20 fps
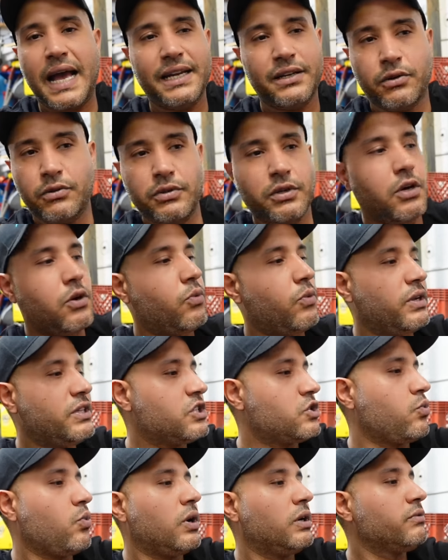I don't know,
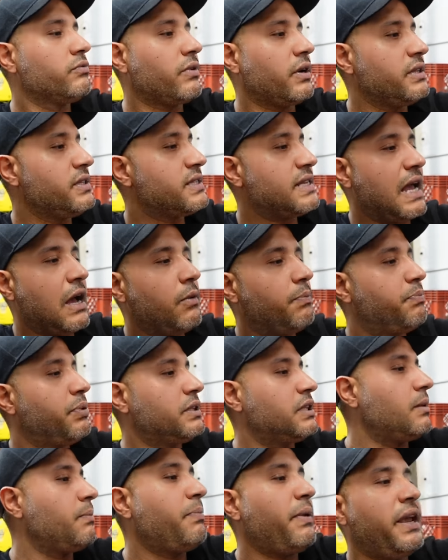once one runs out,
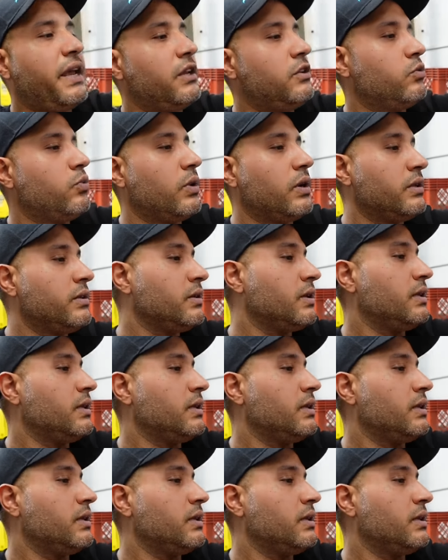put the band one.